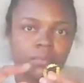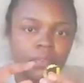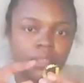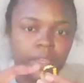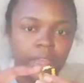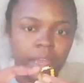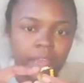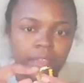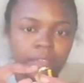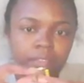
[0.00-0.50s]

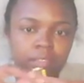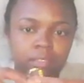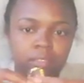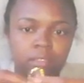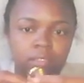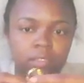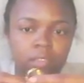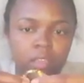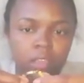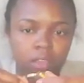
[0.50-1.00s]

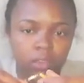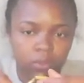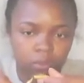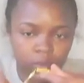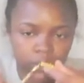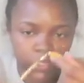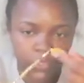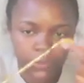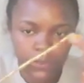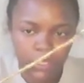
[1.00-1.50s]
knots,
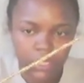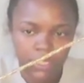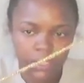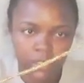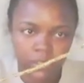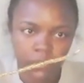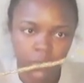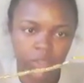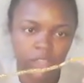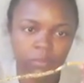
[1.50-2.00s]
which would have
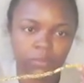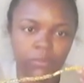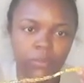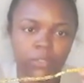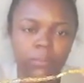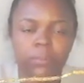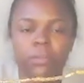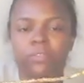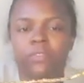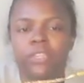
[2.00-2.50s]
looked way
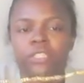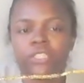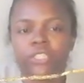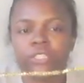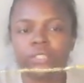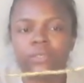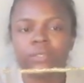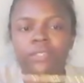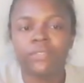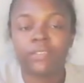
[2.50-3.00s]
more
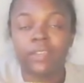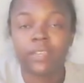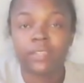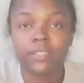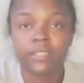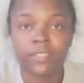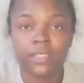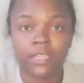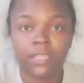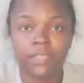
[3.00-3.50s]
professional if I
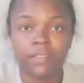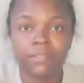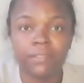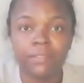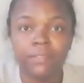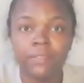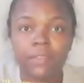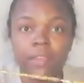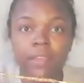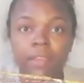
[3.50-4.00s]
could have.
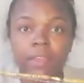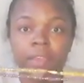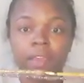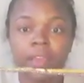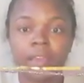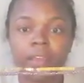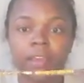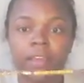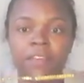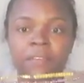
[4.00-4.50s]

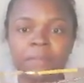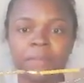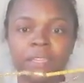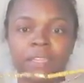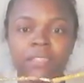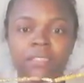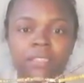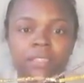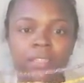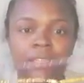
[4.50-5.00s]
It
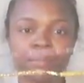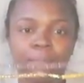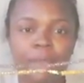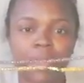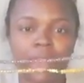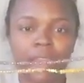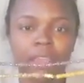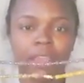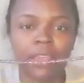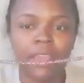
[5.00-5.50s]
doesn't look
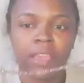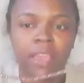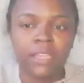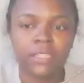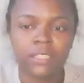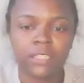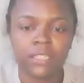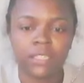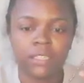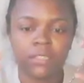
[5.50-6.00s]
bad. It
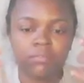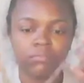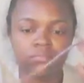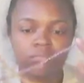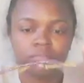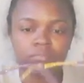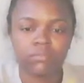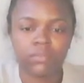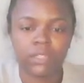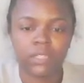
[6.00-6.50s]
actually
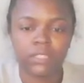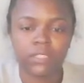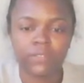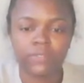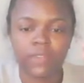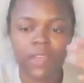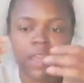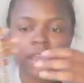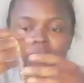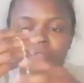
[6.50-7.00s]
is
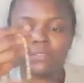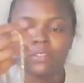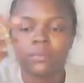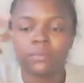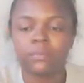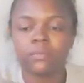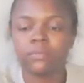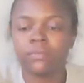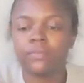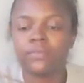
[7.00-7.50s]

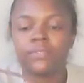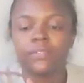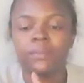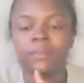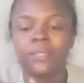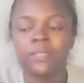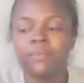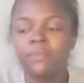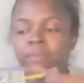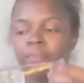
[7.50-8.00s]
fine for
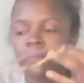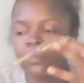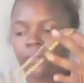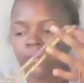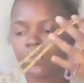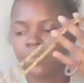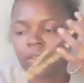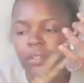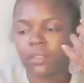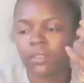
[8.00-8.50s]
me,
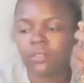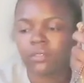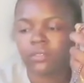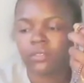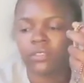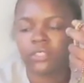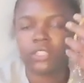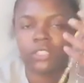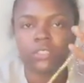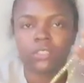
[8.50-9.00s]

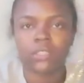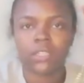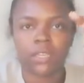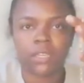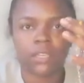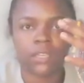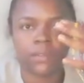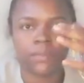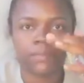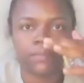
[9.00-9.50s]
just
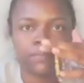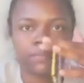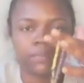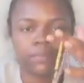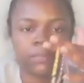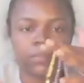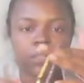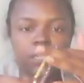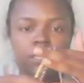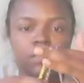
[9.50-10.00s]
to
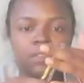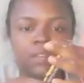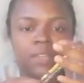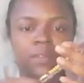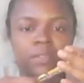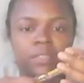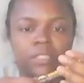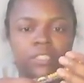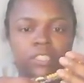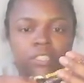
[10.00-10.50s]
play
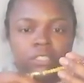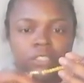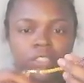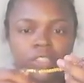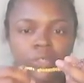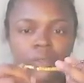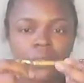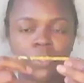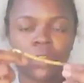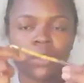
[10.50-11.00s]
around it, just to
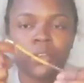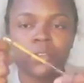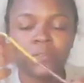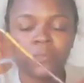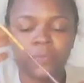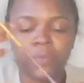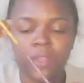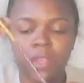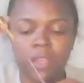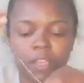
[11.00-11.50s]
show y'all.
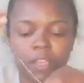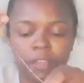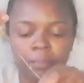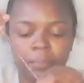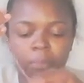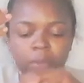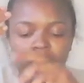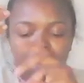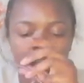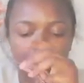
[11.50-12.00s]

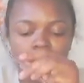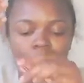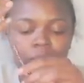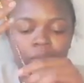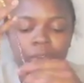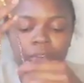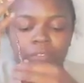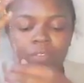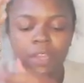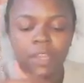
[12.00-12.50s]
But I
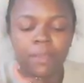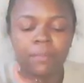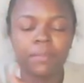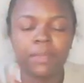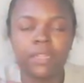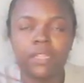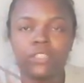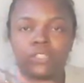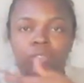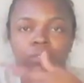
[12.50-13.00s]
would
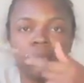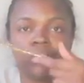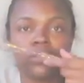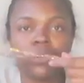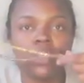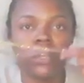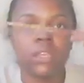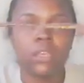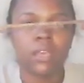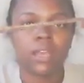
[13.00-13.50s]
recommend that you
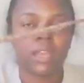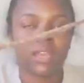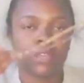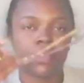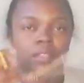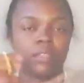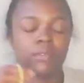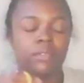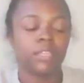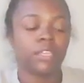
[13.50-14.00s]

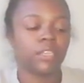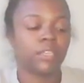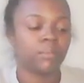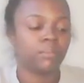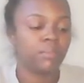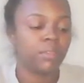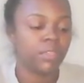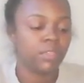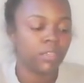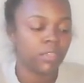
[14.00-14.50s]
either get
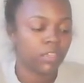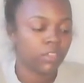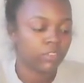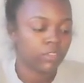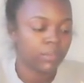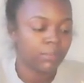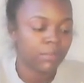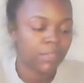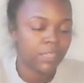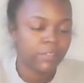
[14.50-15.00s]
a
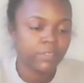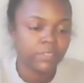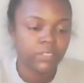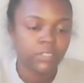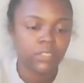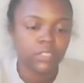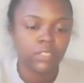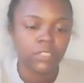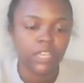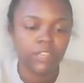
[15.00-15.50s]
crimp cover
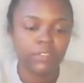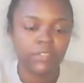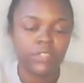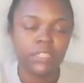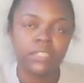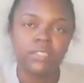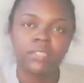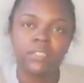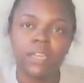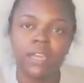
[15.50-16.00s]
to cover
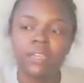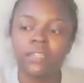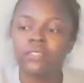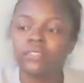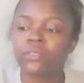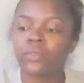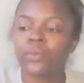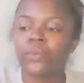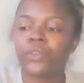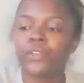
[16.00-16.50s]
these
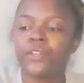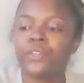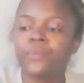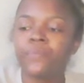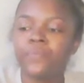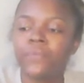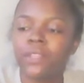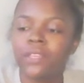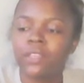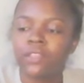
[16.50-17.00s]
knots, or
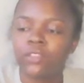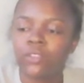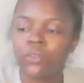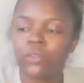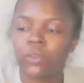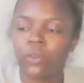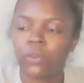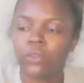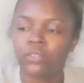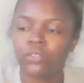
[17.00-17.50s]
you
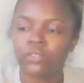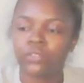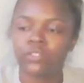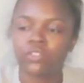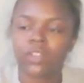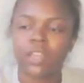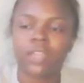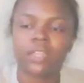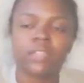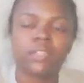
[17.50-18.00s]
can also
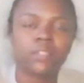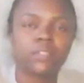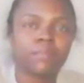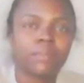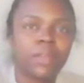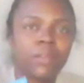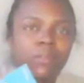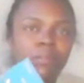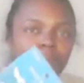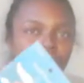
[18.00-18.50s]
try these metal